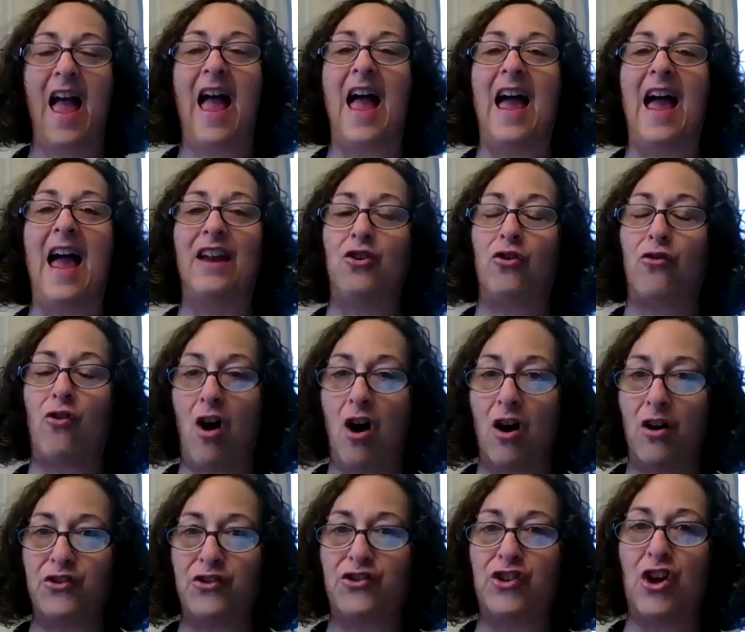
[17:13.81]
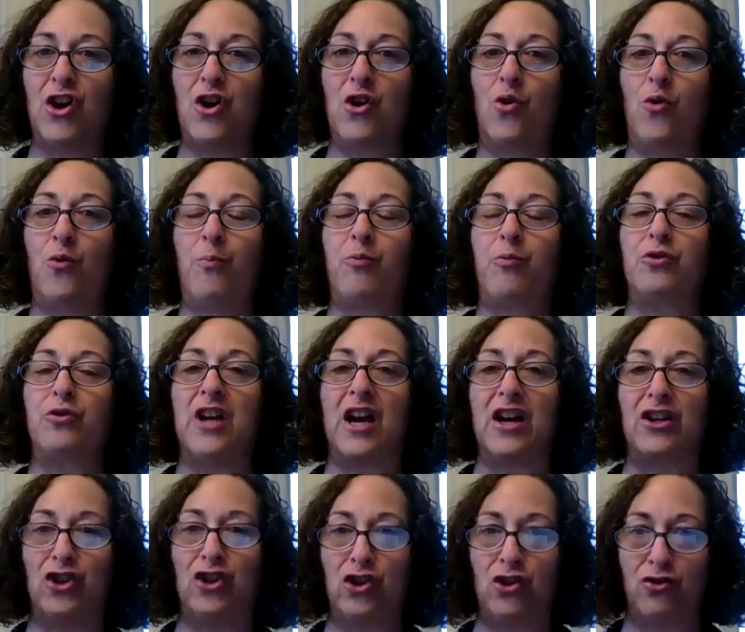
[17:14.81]
And you're also
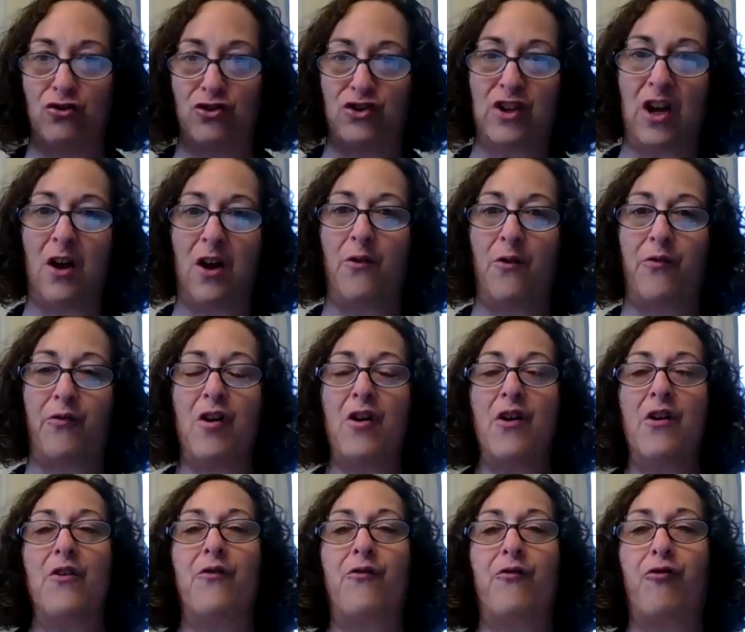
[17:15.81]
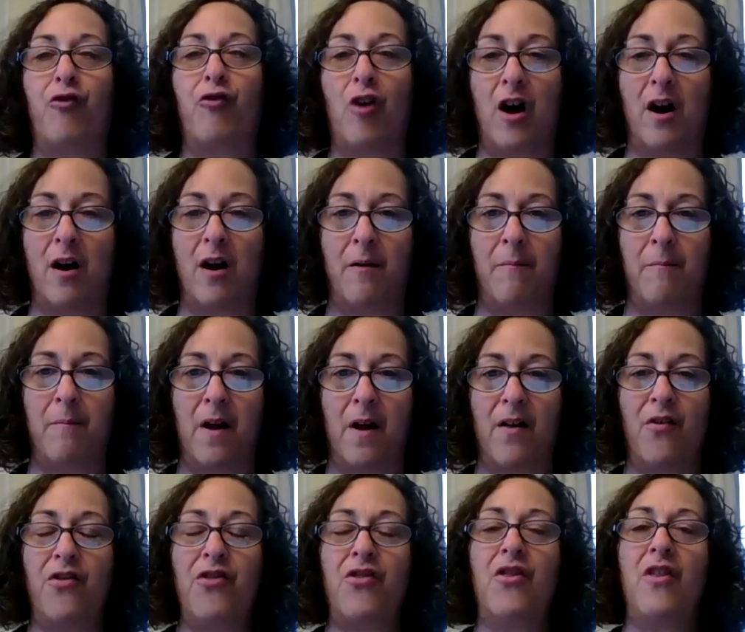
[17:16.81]
protecting yourself from
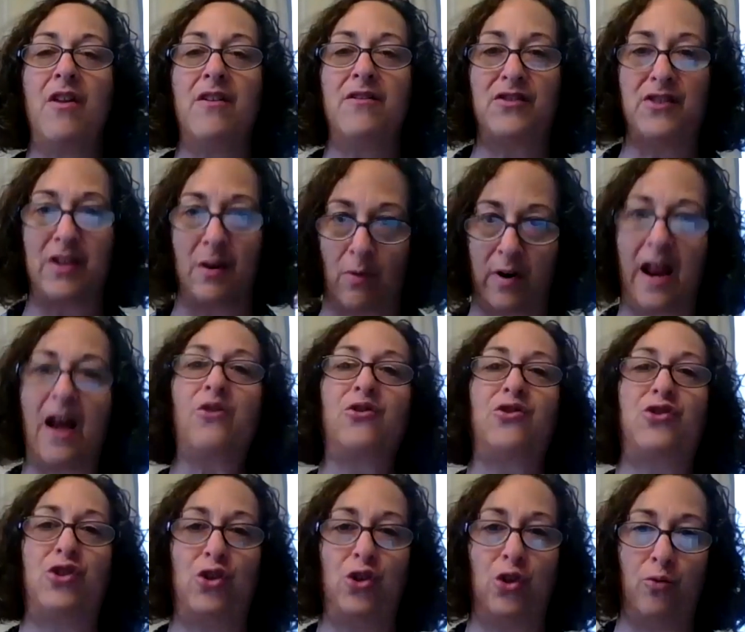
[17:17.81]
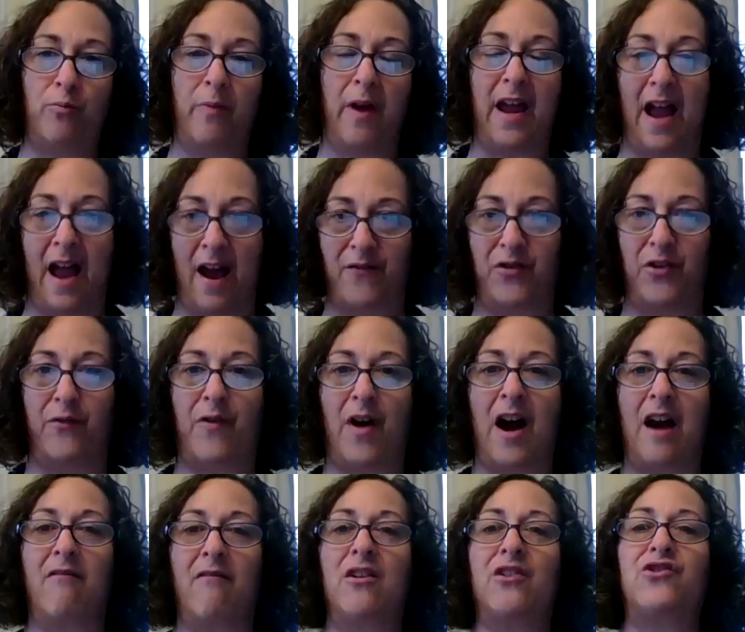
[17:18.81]
someone else who may have the
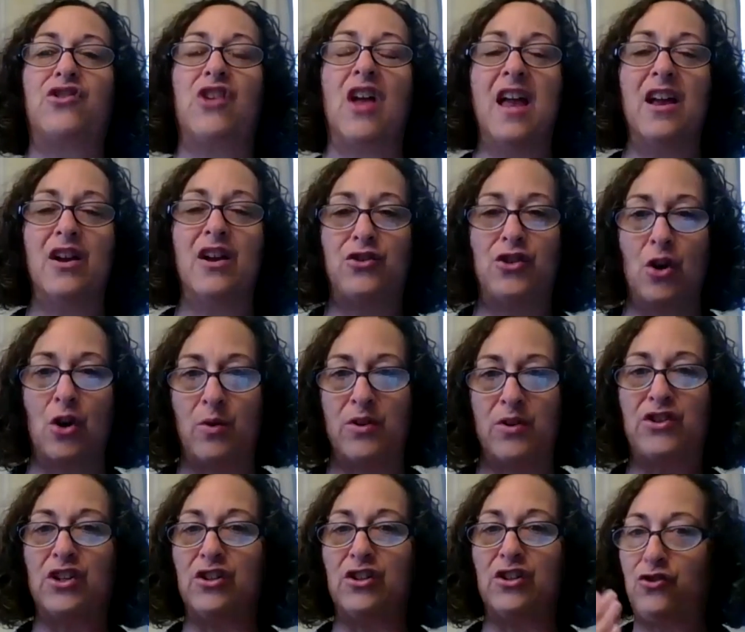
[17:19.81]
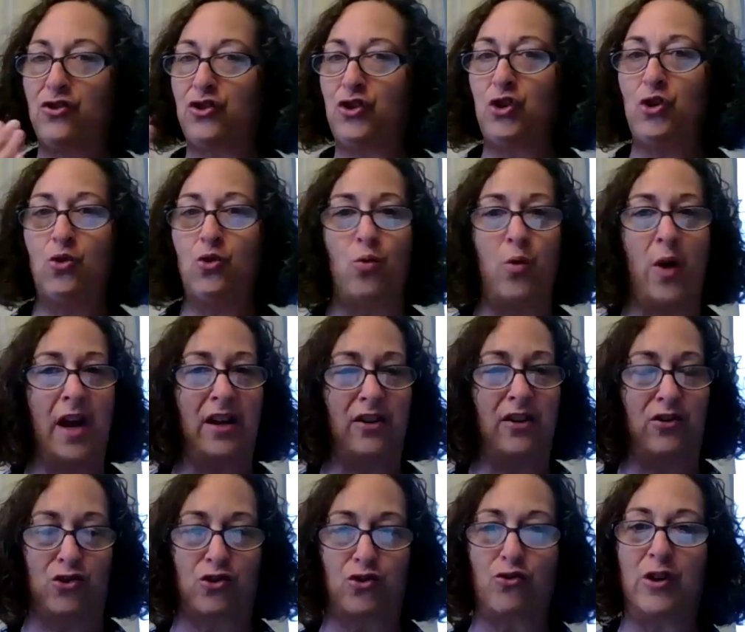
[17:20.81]
virus. So it's a two way
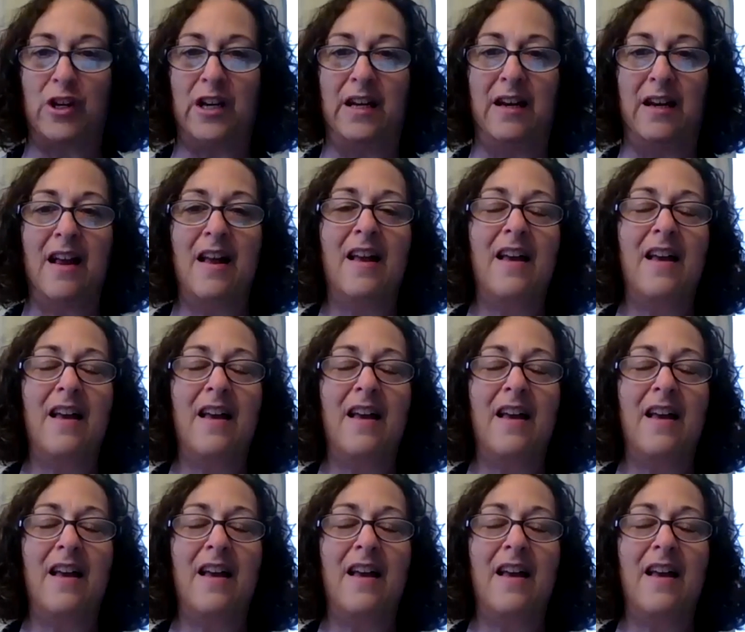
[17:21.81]
street.